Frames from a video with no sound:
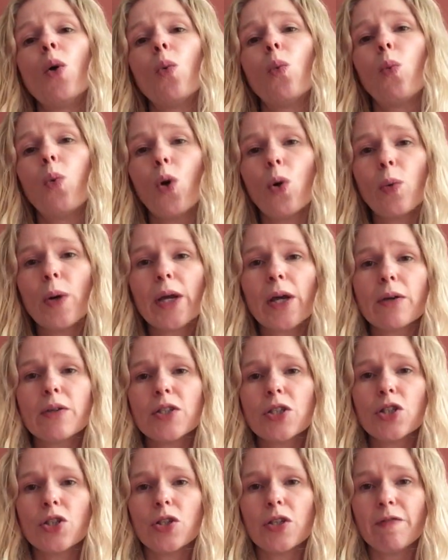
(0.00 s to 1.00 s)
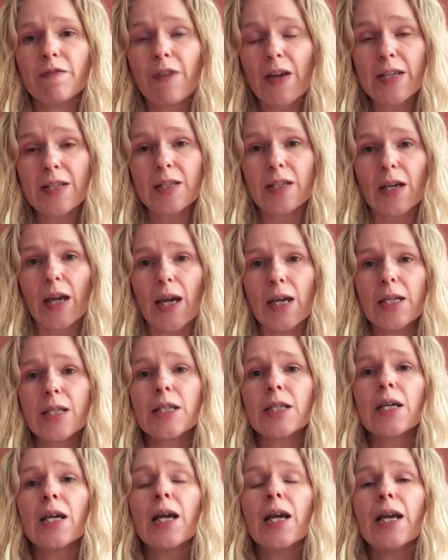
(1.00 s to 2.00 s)
What we're going to
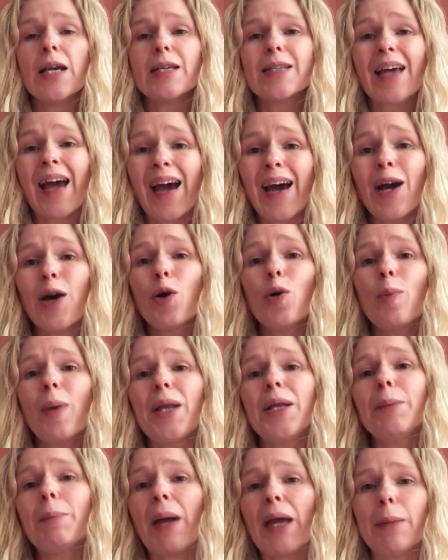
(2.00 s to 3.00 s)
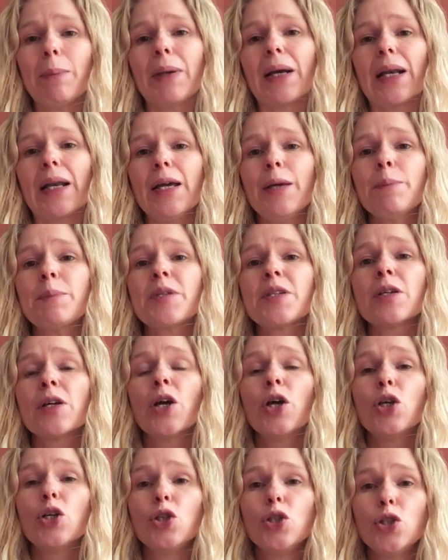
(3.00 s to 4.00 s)
investigate is how many paper clips
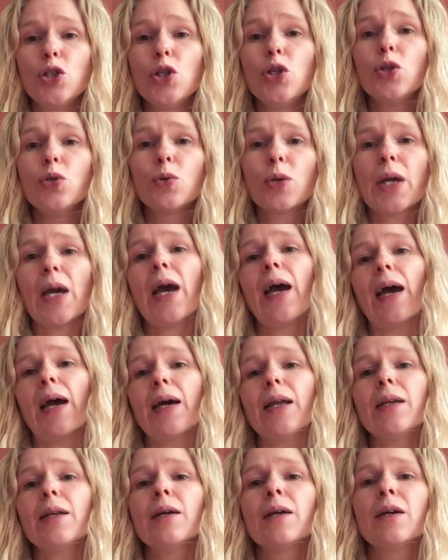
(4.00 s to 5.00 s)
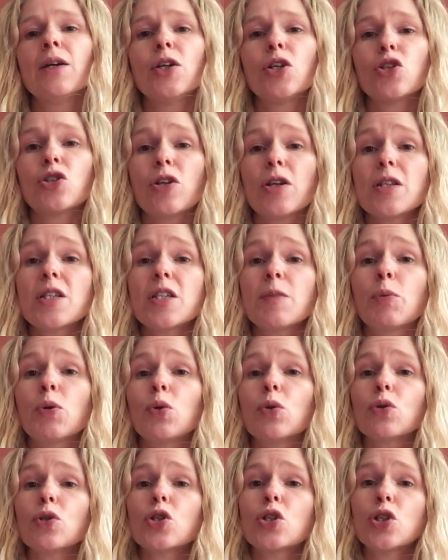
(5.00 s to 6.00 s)
you can
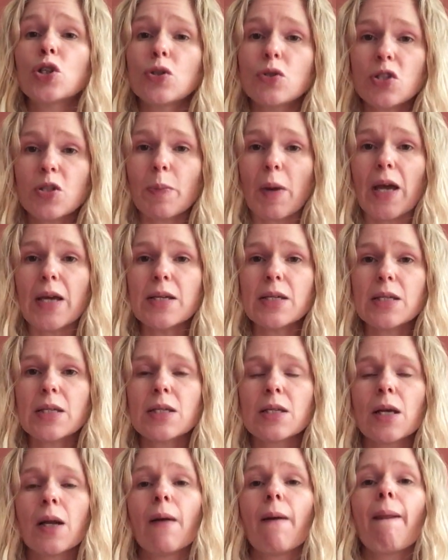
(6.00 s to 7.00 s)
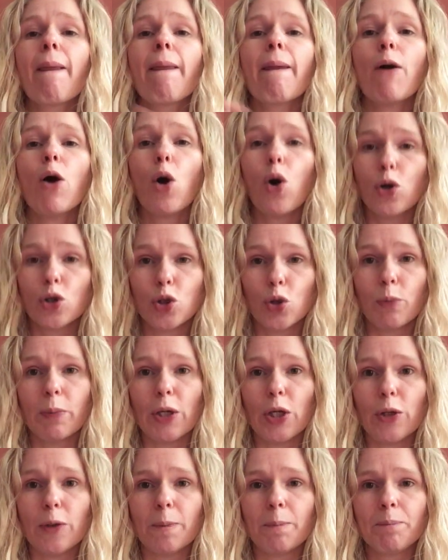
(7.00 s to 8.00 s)
transport to space on your
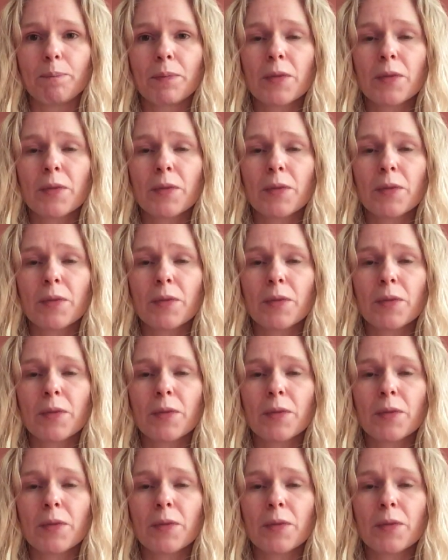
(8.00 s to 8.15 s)
balloon.